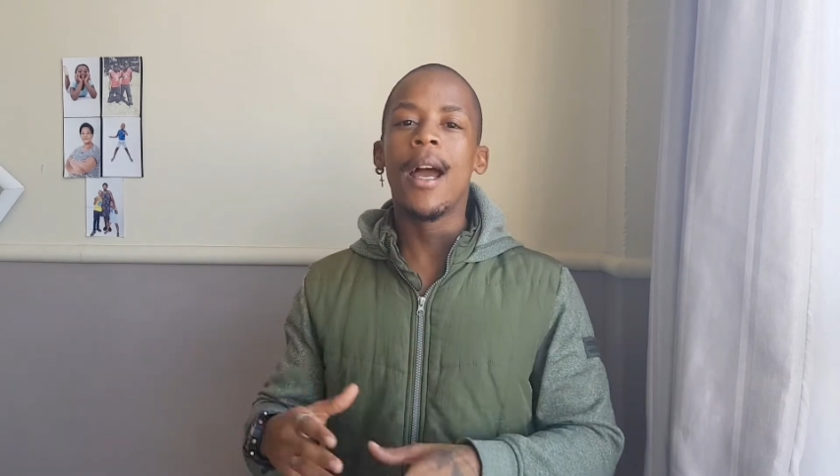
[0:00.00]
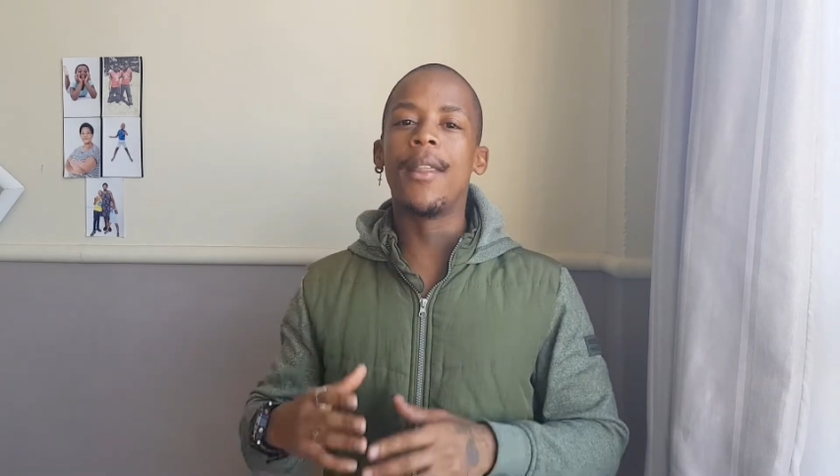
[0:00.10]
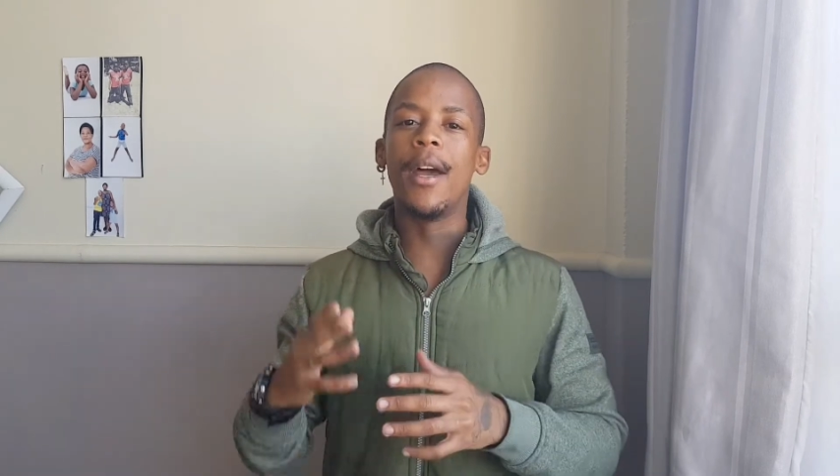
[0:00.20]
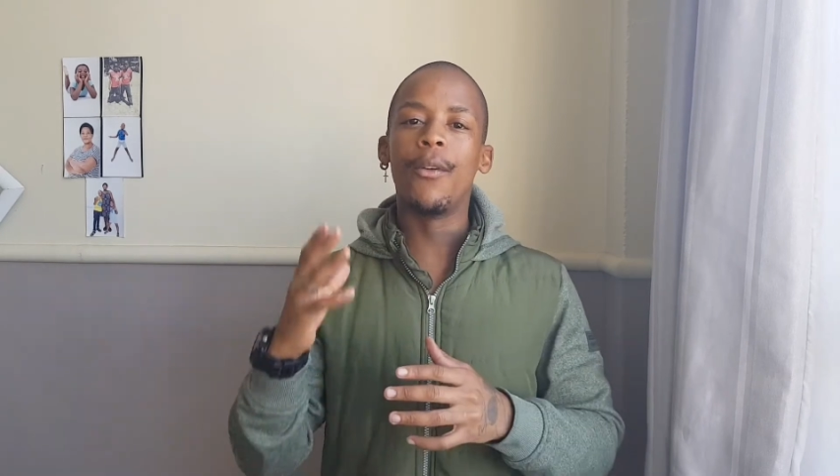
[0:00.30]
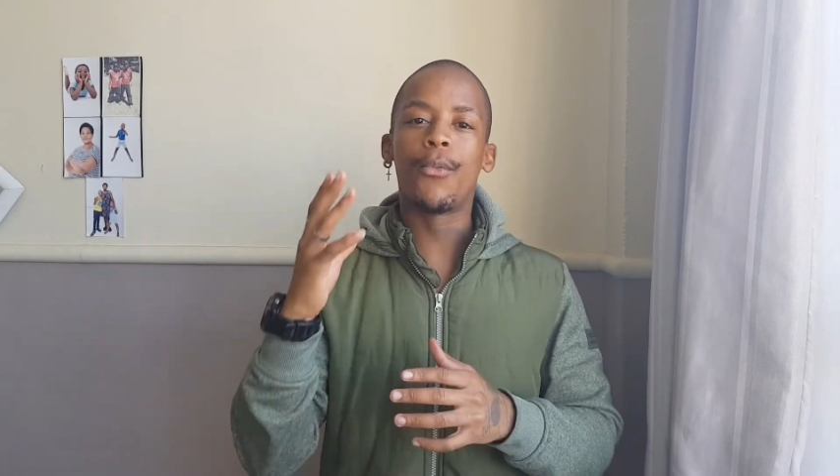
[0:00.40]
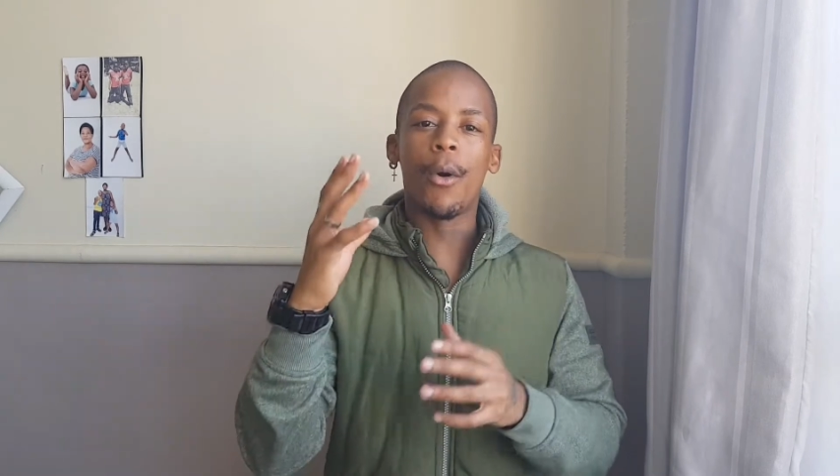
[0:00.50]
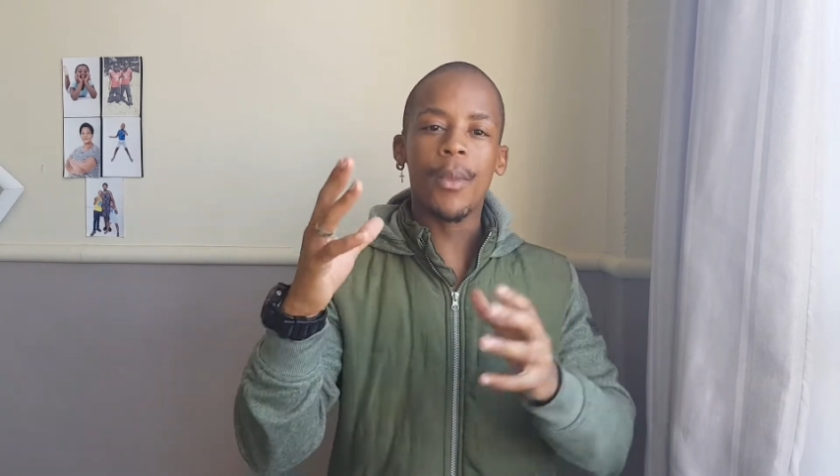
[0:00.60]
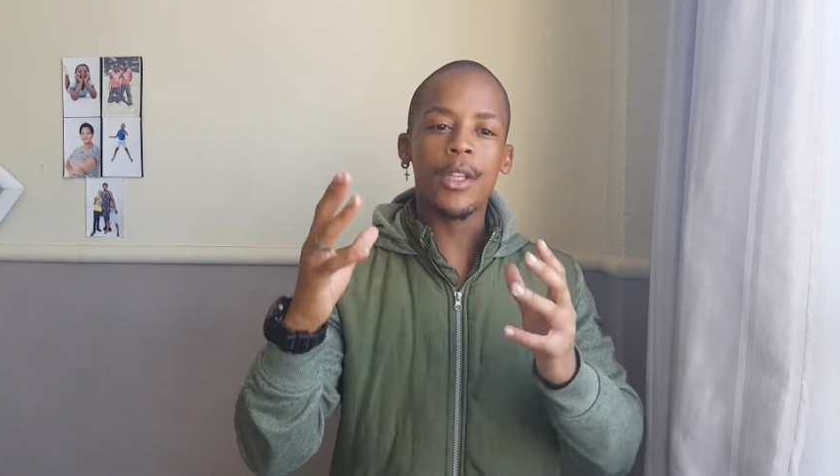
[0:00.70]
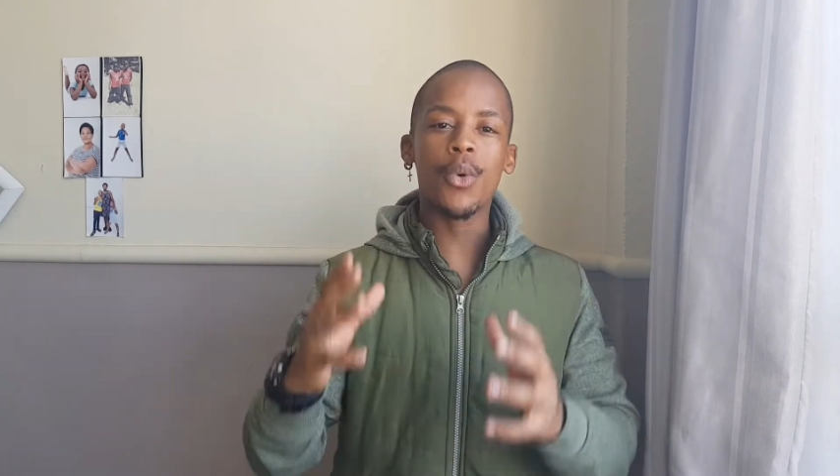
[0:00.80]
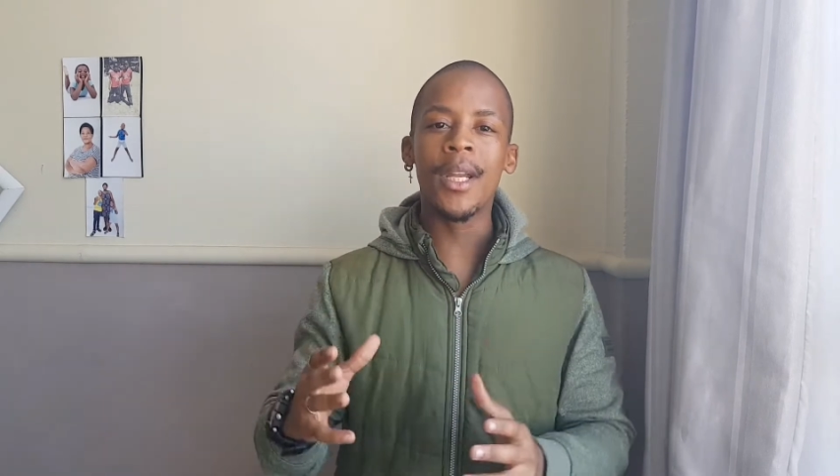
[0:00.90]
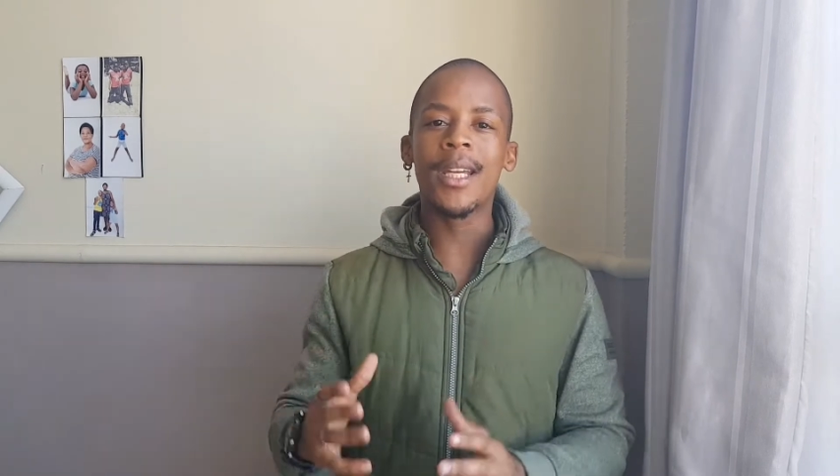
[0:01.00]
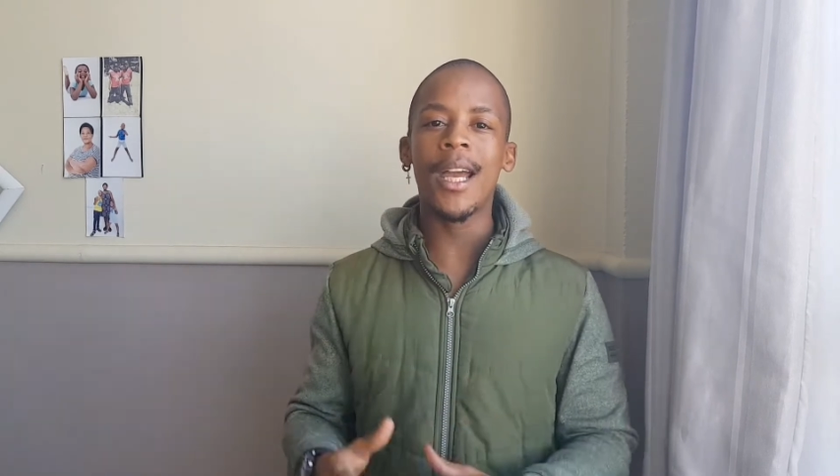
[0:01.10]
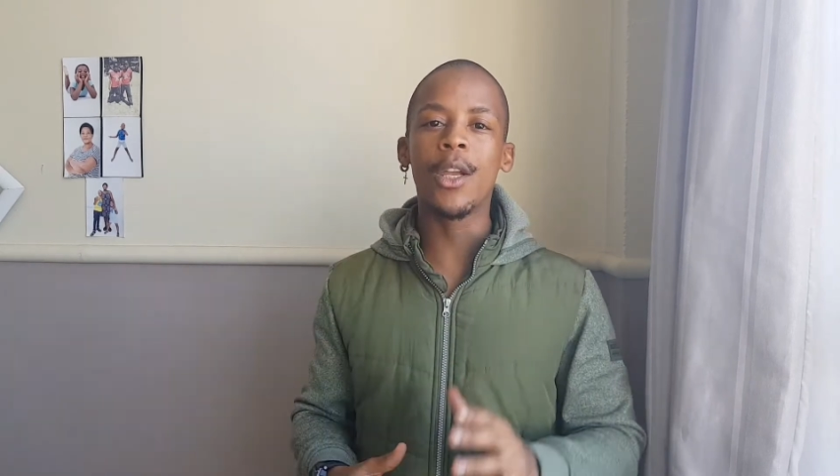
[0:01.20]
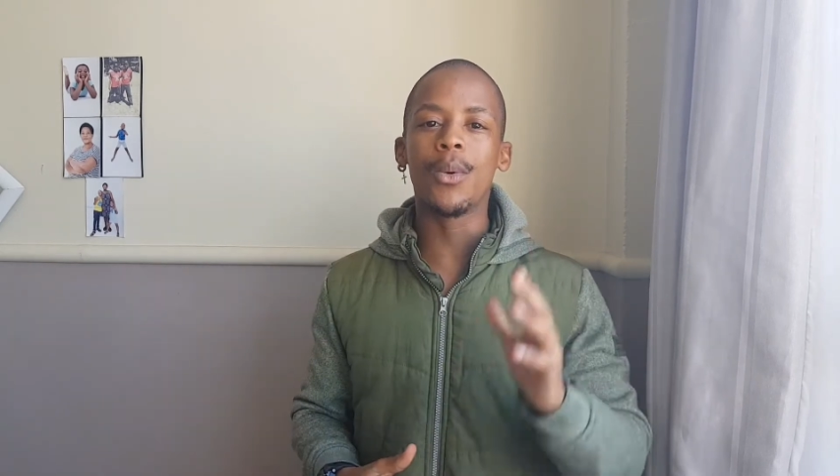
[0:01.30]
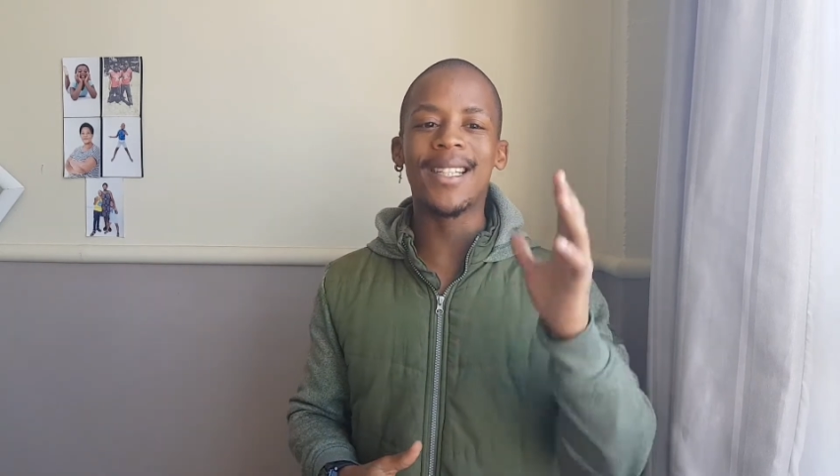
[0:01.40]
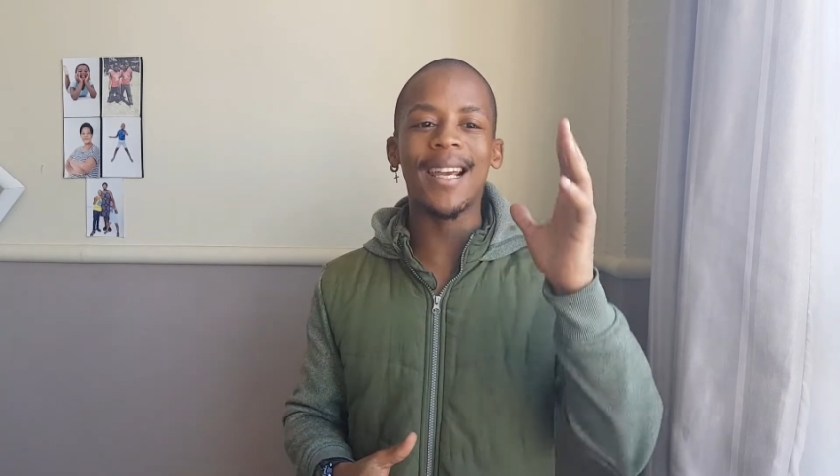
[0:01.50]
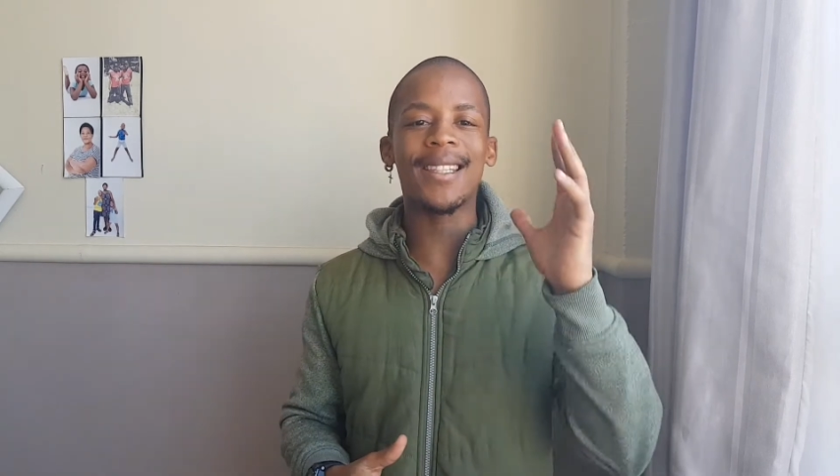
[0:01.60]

and then from that 20k you will take